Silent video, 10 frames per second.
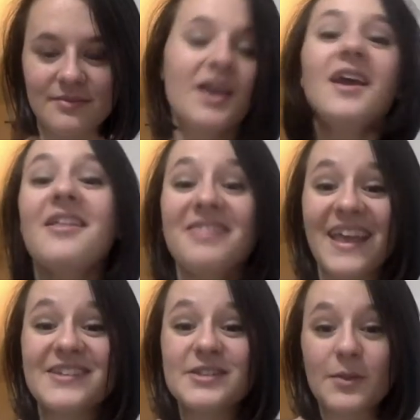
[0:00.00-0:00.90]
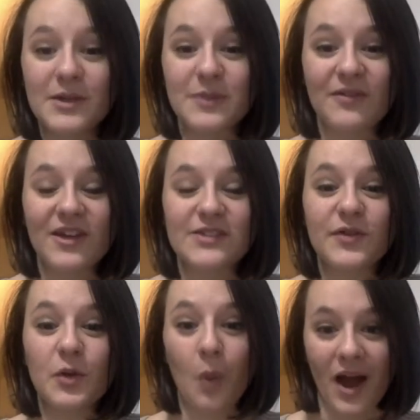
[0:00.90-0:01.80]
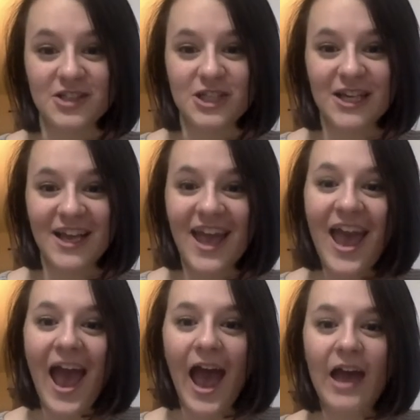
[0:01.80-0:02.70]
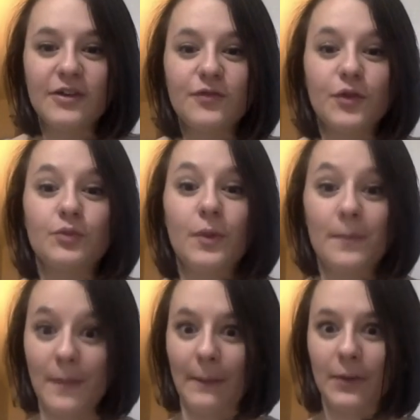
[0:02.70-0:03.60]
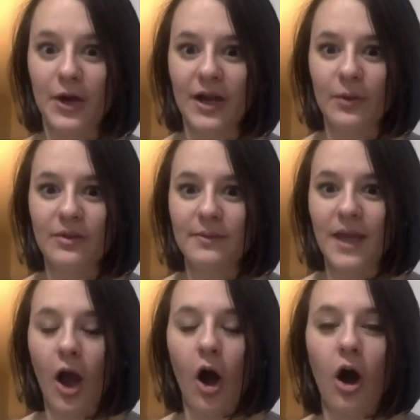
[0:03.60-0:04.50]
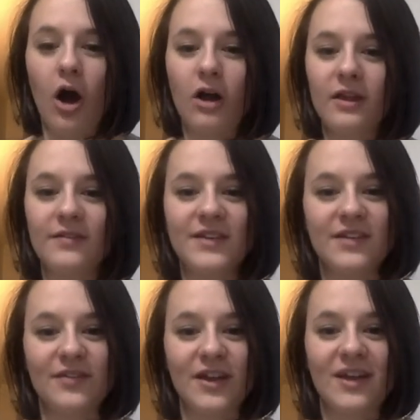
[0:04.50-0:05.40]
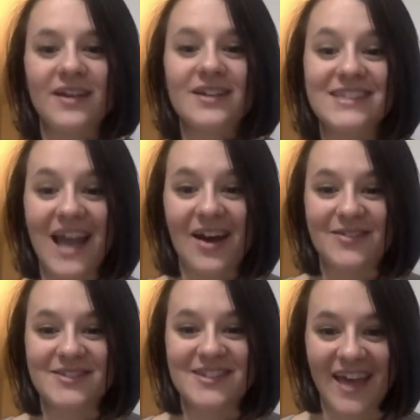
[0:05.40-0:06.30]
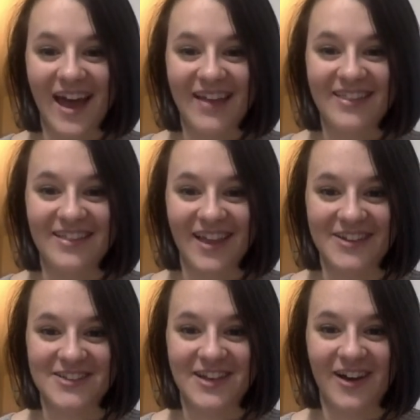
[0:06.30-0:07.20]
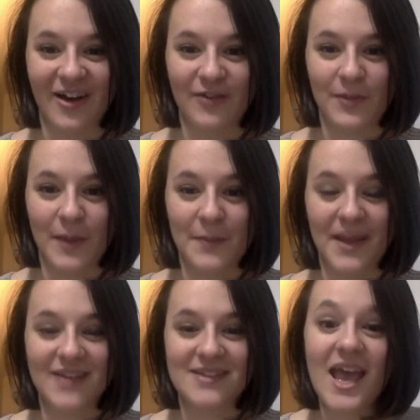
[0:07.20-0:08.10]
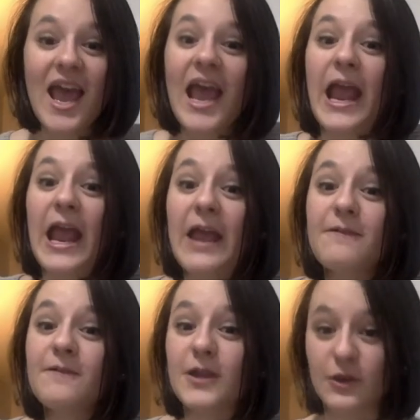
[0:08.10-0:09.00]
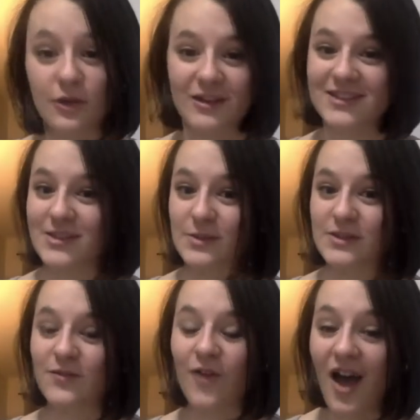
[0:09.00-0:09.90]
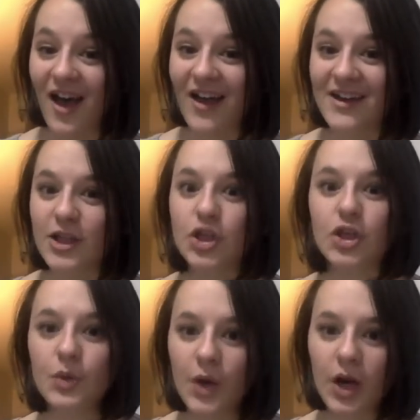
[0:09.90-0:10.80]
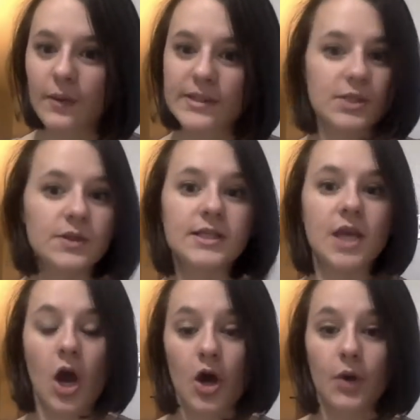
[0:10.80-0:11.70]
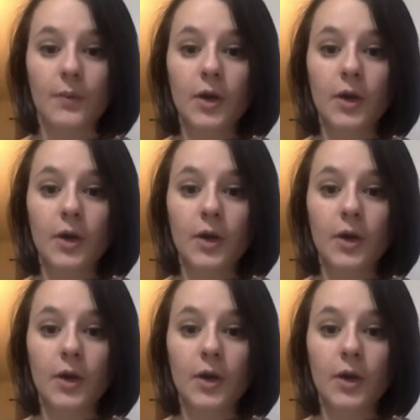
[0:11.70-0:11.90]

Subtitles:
Thanks so much, my friends, for watching and for remembering with me all of the different sounds that the letters in our alphabet makes. If you thought this was fun, you could always do this at home.